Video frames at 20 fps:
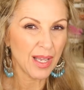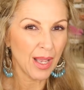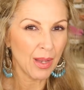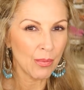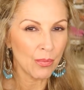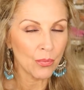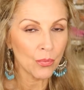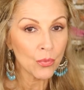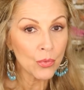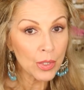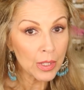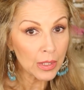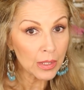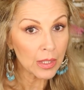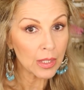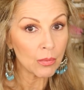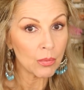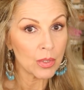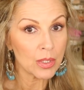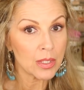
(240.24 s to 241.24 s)
I
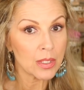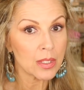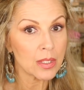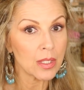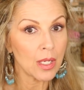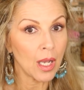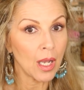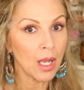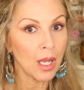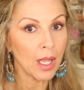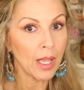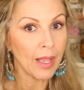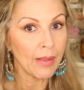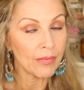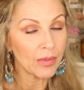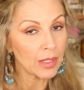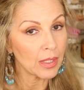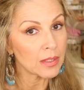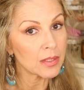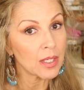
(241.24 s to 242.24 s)
really was
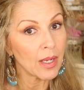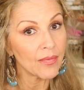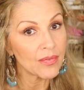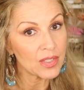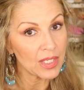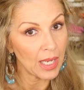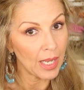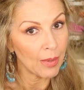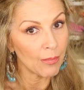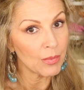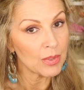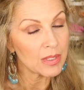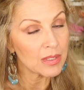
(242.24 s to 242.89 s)
having a tough time